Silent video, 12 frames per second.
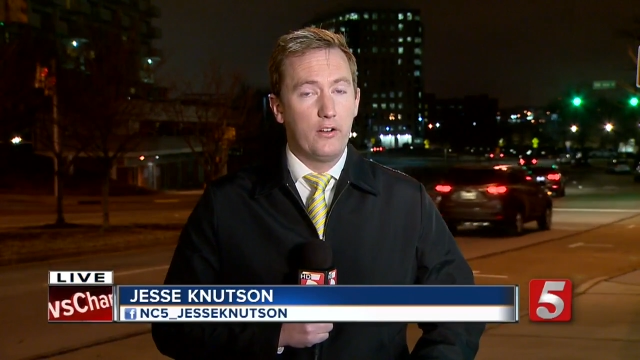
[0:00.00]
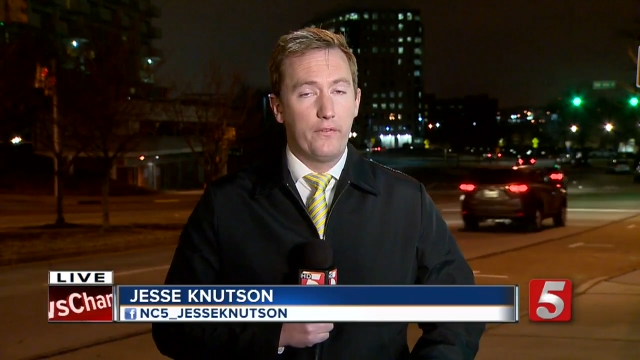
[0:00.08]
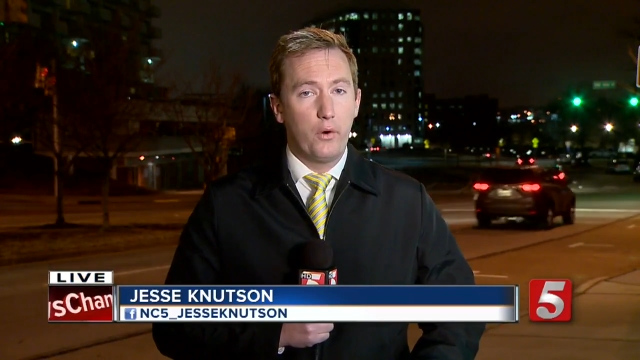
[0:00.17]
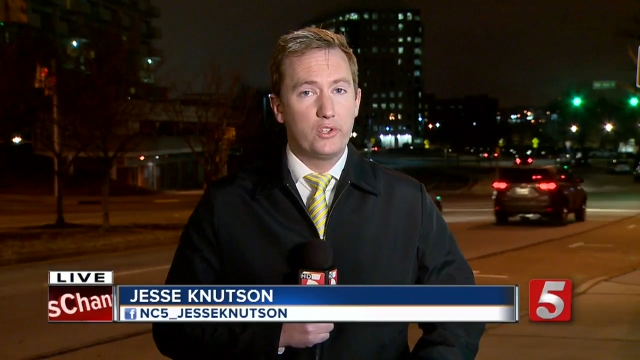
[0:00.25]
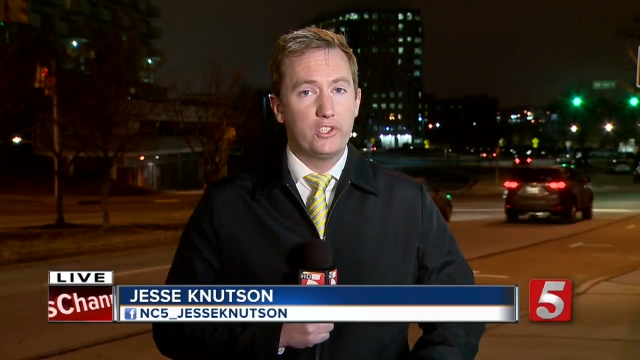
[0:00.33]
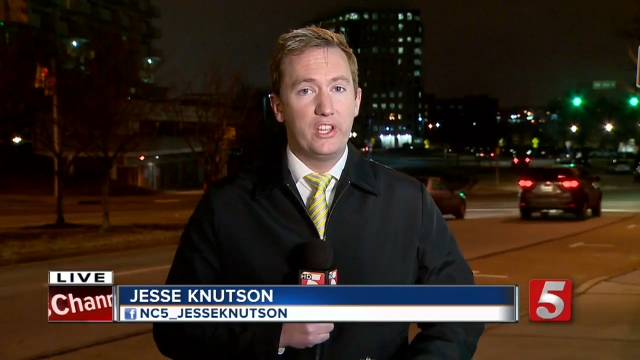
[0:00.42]

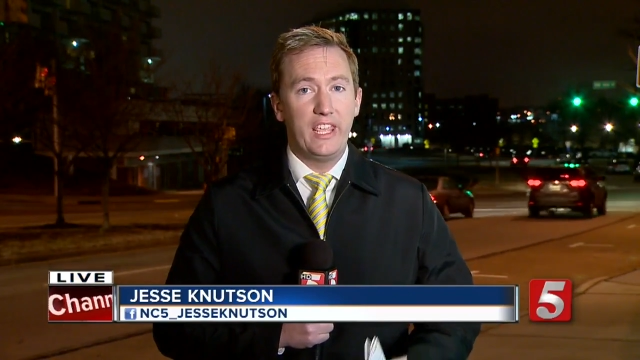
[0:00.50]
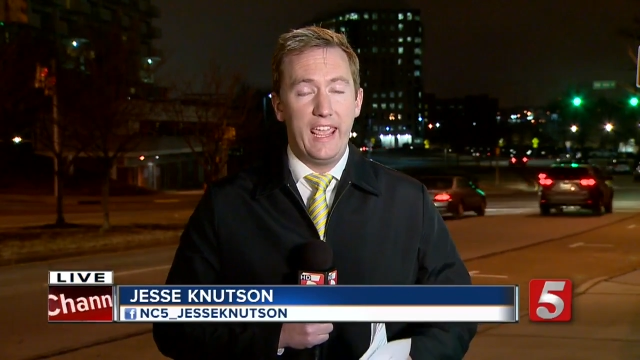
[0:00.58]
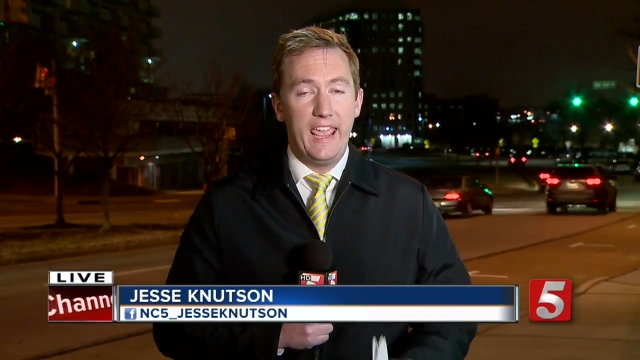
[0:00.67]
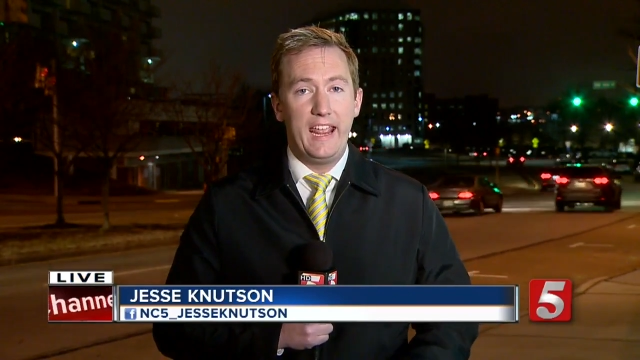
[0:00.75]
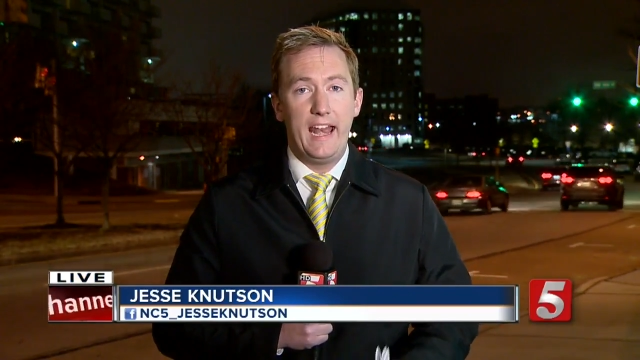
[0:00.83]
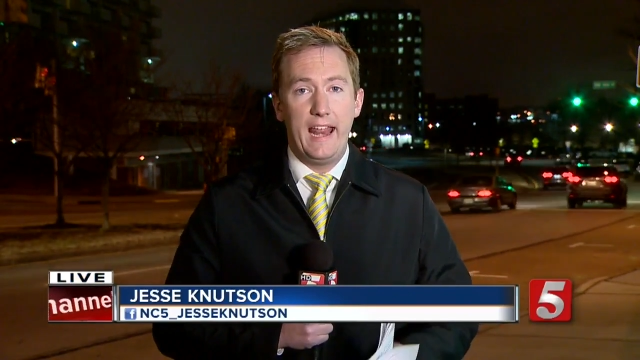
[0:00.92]
unfortunately
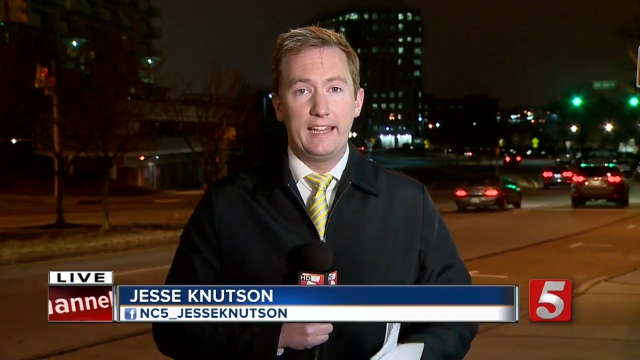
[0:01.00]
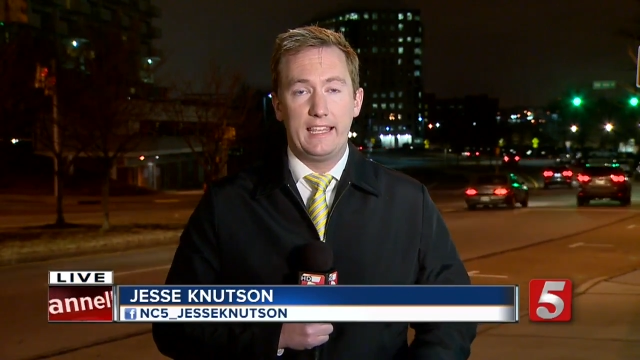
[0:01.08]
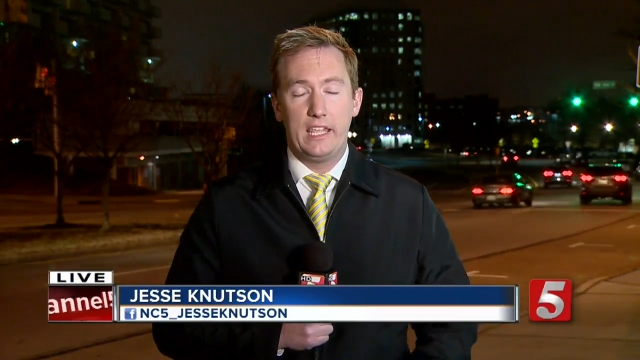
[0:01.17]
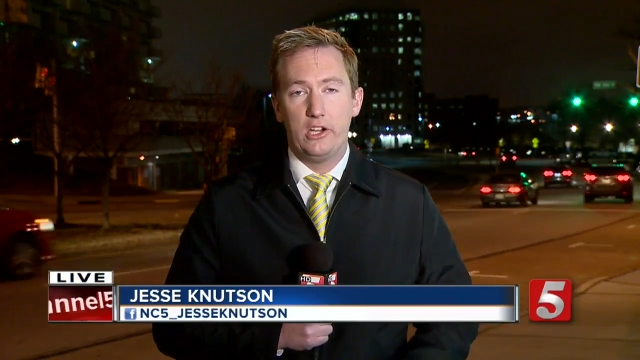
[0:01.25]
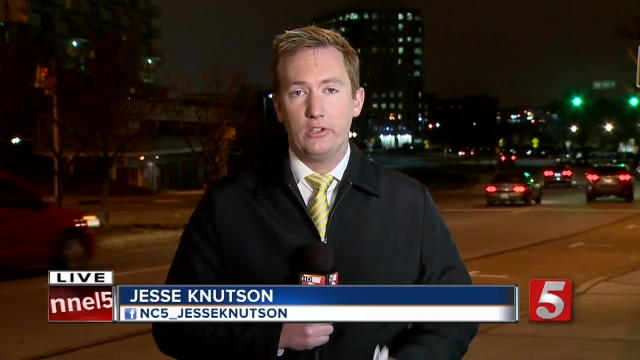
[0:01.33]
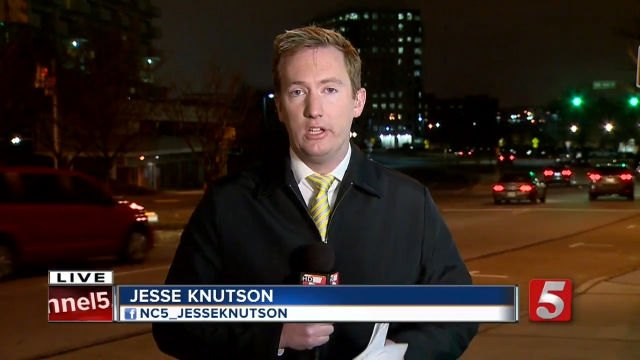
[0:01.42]
hit and
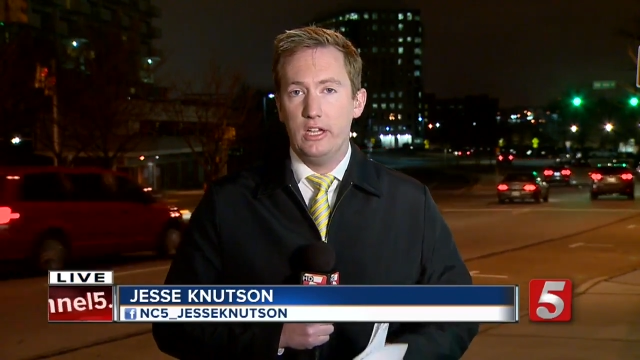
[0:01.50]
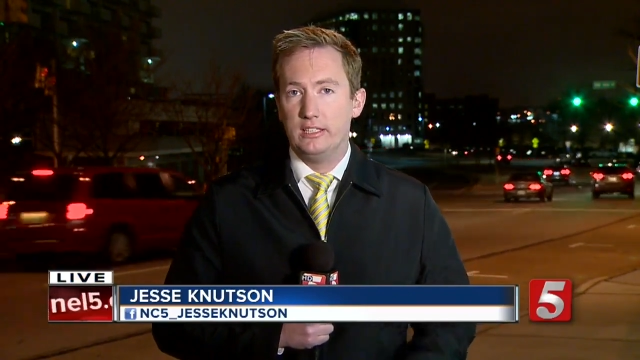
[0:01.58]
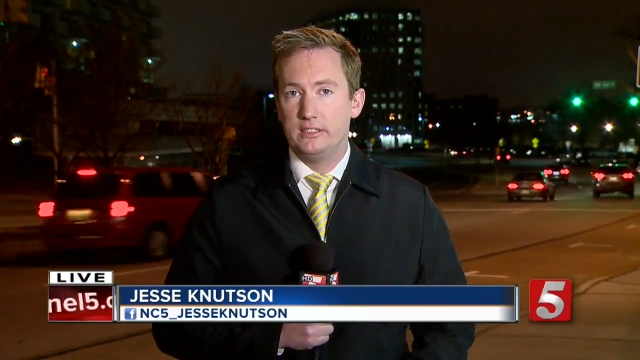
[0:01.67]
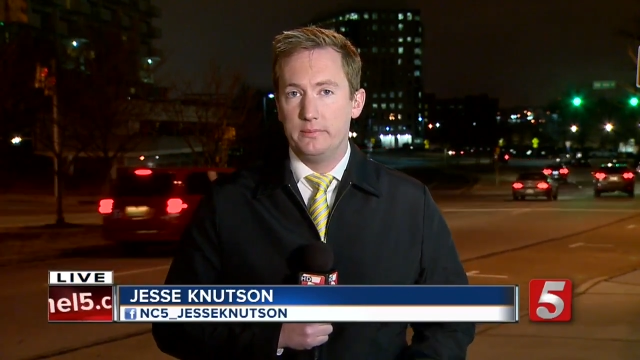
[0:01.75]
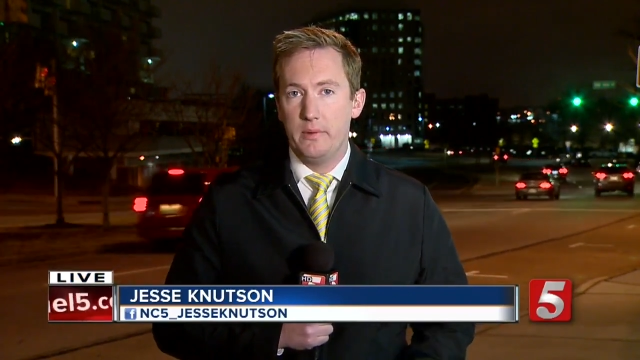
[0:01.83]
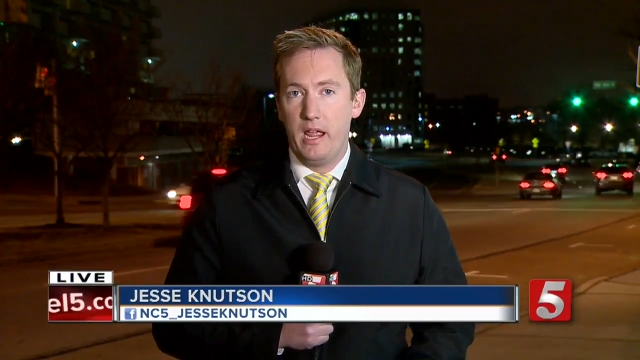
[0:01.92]
killed
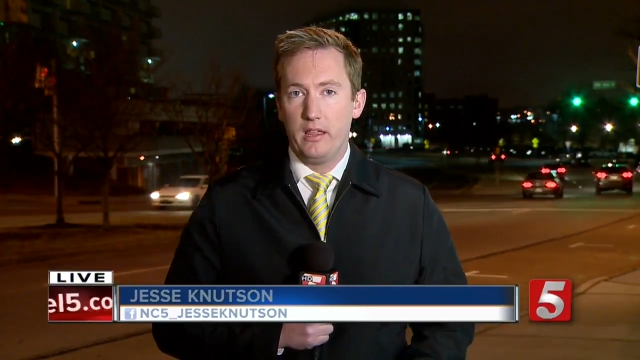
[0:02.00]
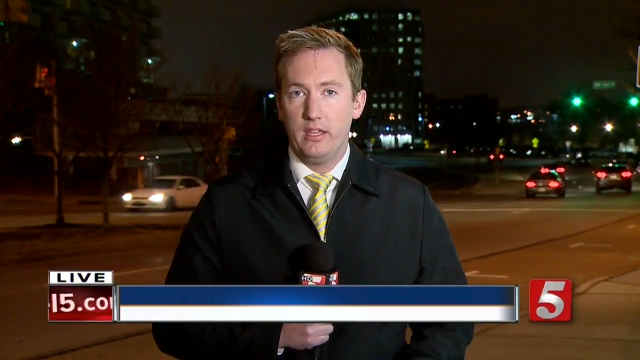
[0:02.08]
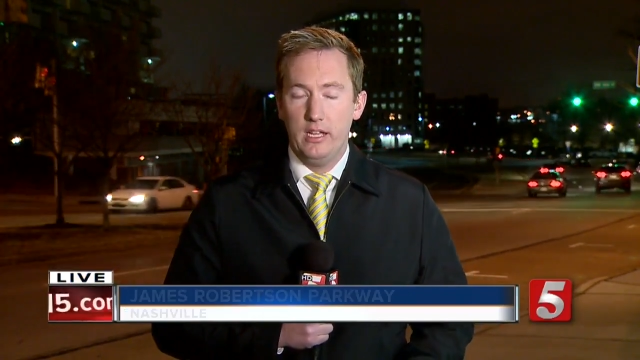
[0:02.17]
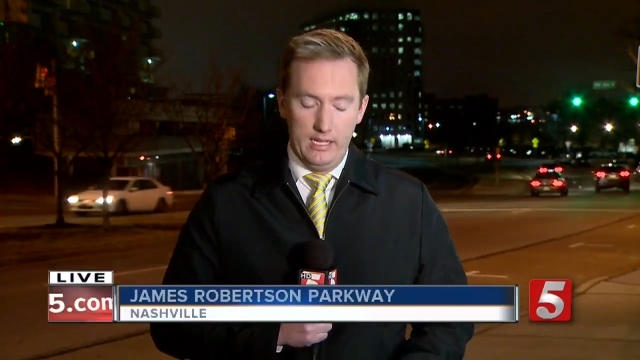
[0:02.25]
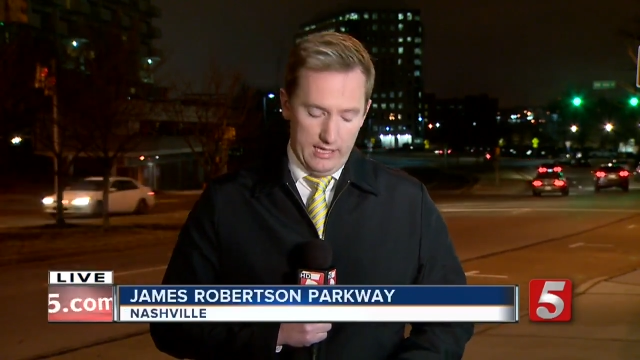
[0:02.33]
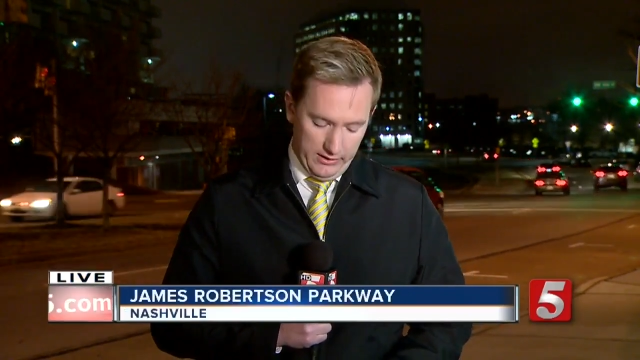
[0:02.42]
Smith.